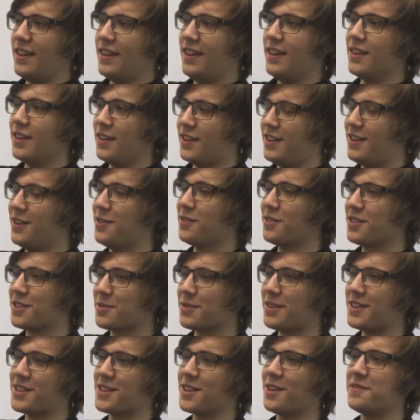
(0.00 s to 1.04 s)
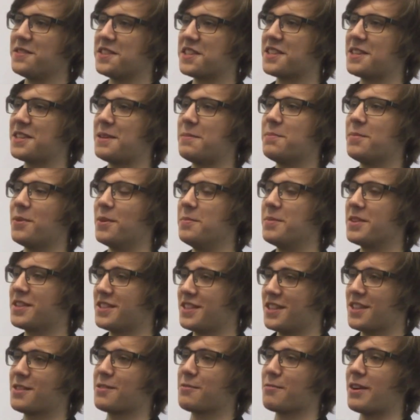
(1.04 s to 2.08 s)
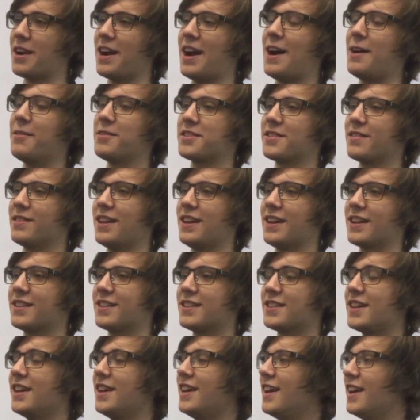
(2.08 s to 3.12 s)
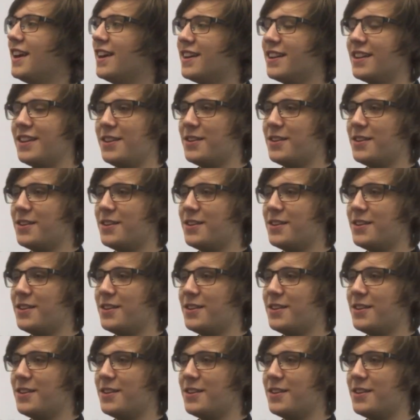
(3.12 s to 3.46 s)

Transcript: you'll switch off at some point because it's 3 hours of lectures. In a